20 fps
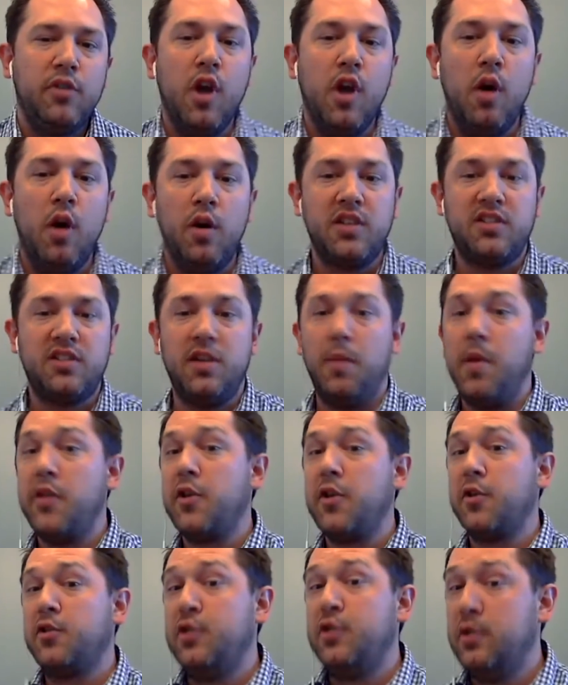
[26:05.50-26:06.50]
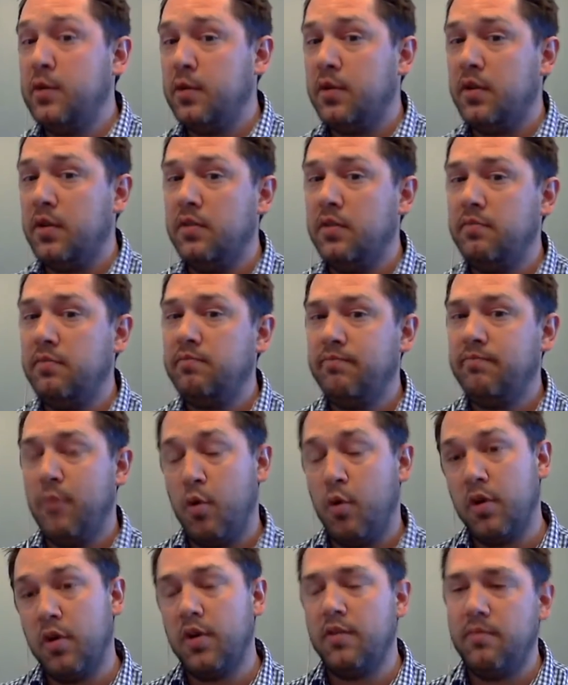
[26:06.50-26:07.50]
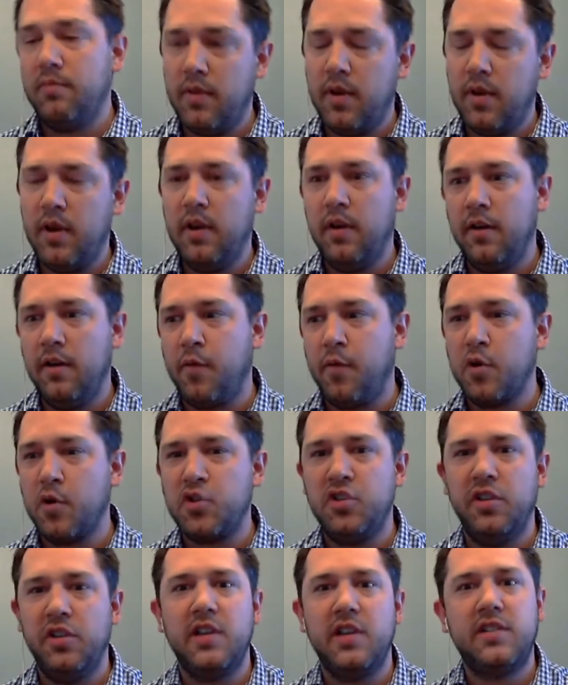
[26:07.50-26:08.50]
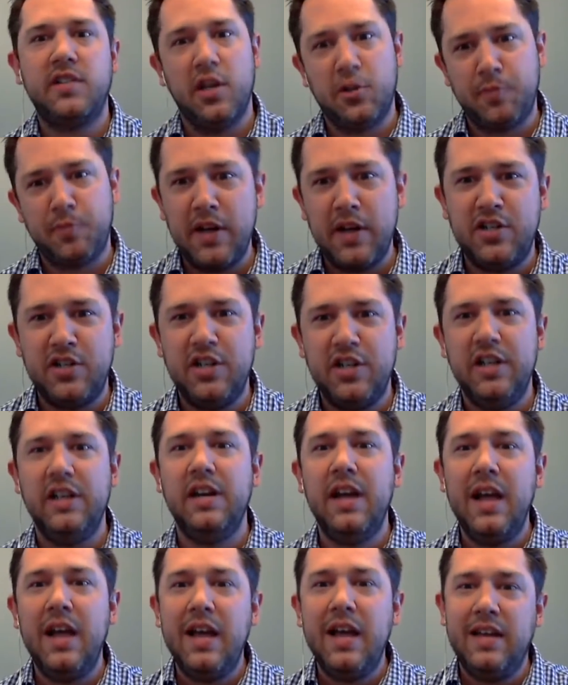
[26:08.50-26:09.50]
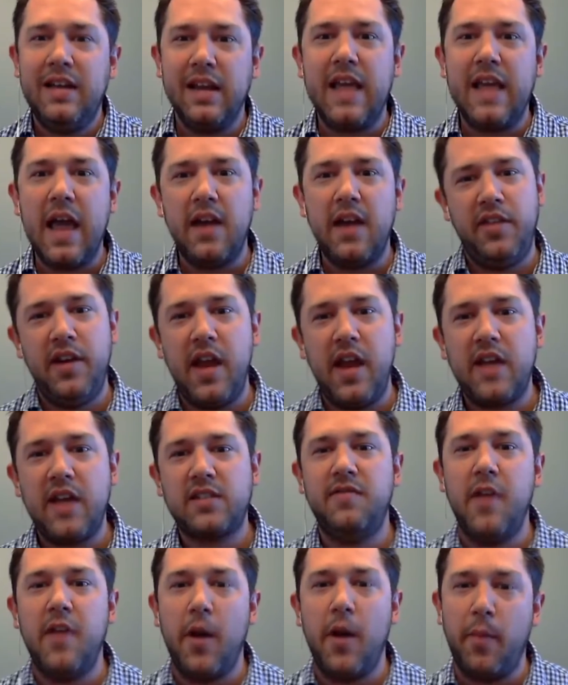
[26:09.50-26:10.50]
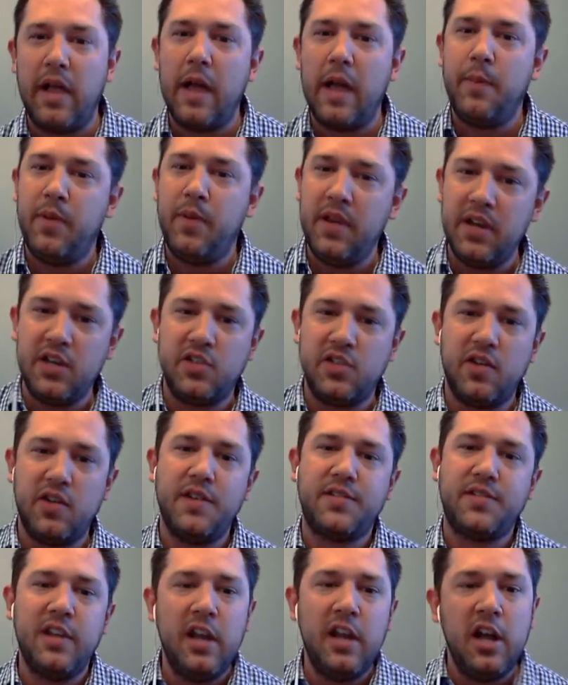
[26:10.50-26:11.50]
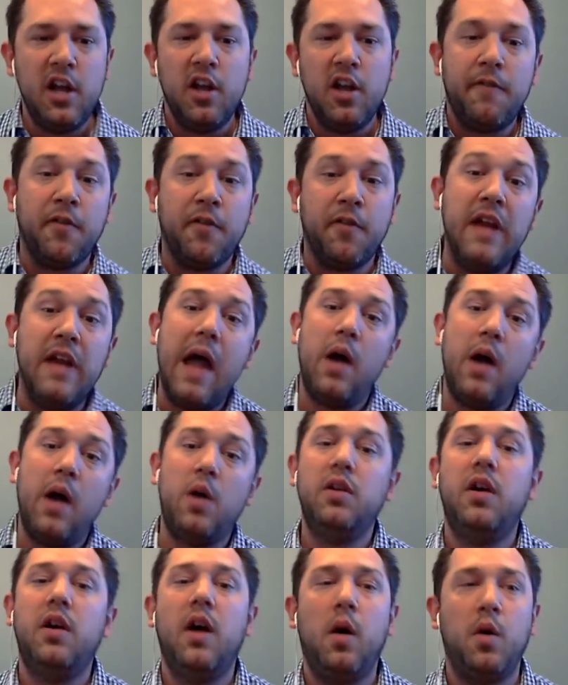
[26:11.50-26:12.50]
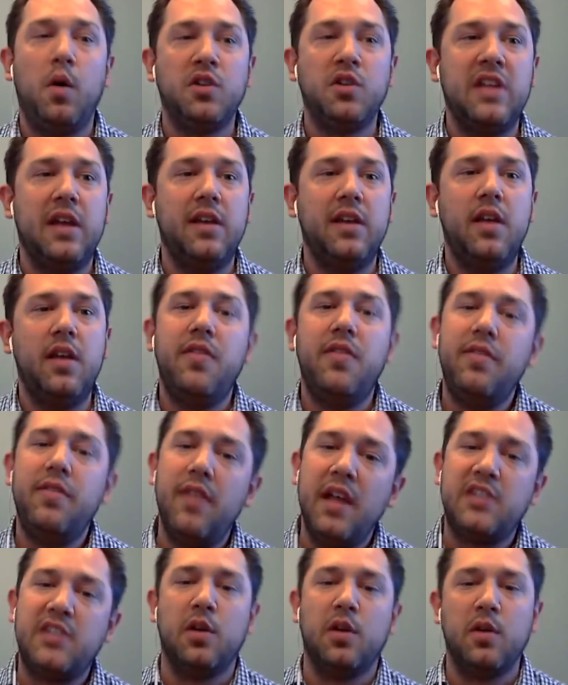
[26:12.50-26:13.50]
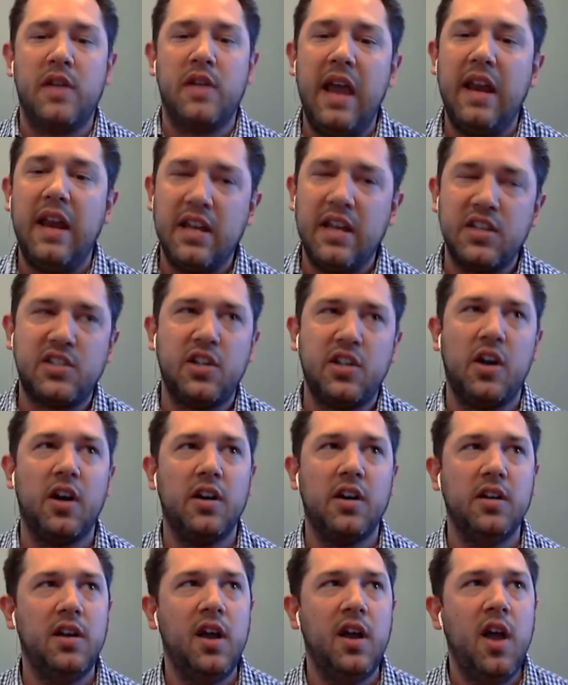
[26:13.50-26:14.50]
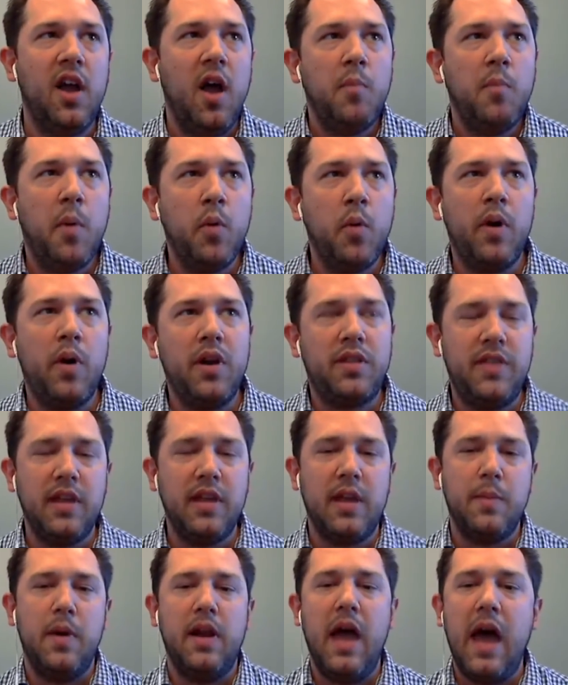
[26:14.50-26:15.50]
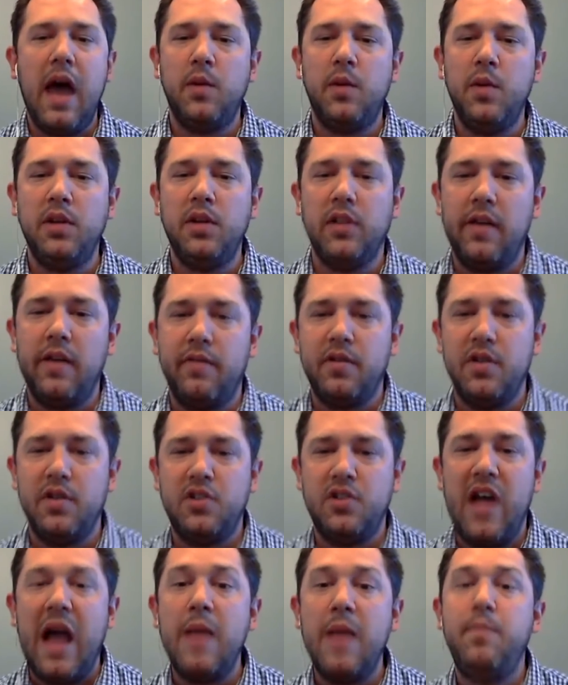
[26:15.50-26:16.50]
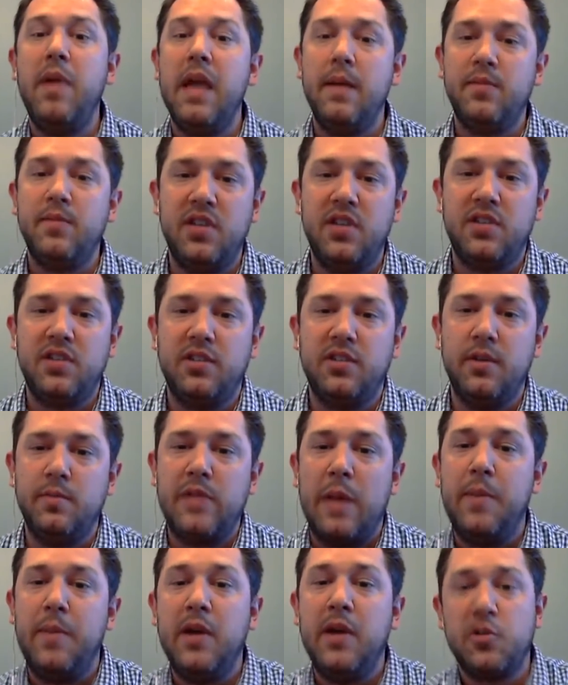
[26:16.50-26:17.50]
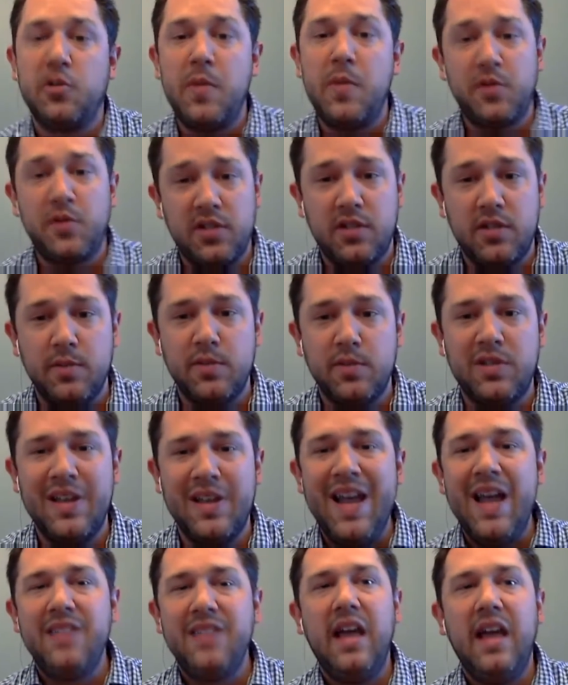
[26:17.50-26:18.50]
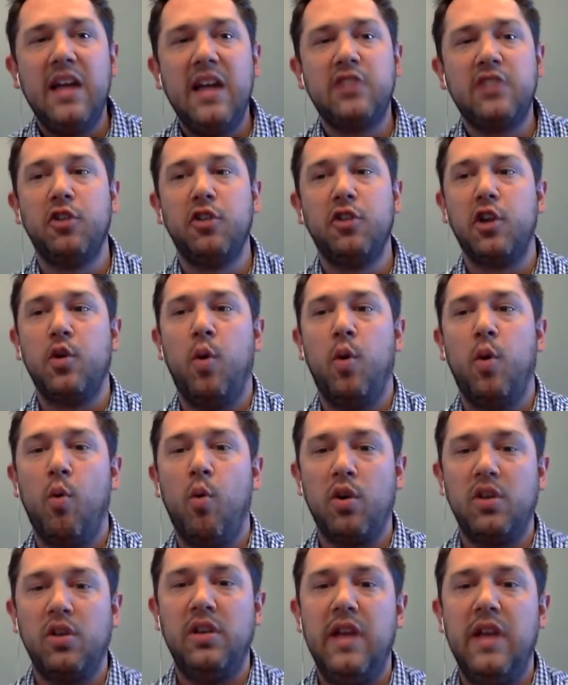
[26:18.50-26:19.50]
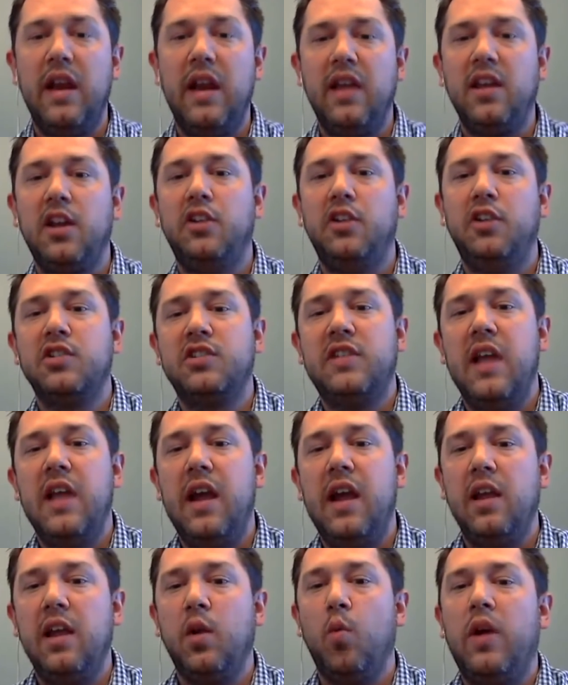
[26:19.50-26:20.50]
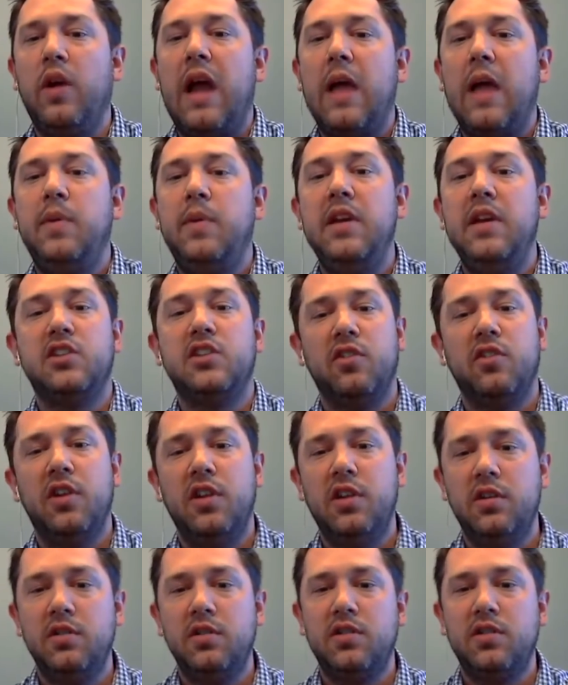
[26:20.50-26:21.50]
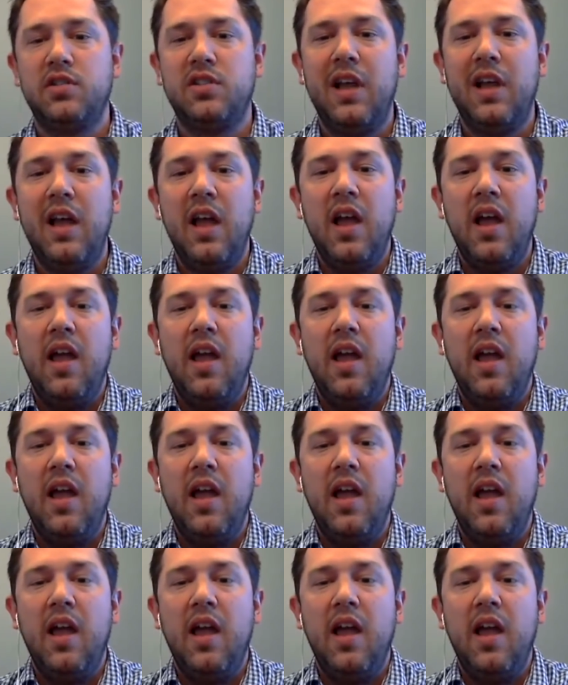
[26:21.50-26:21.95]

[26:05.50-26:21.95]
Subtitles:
go to some other tool or unfortunately Excel spreadsheet to get the next available IP address, for now we'll say it's okay to get started. But we want to think about how do we leverage IPAM systems, IP address management systems, that's really coordinating and understanding what IPs are in use.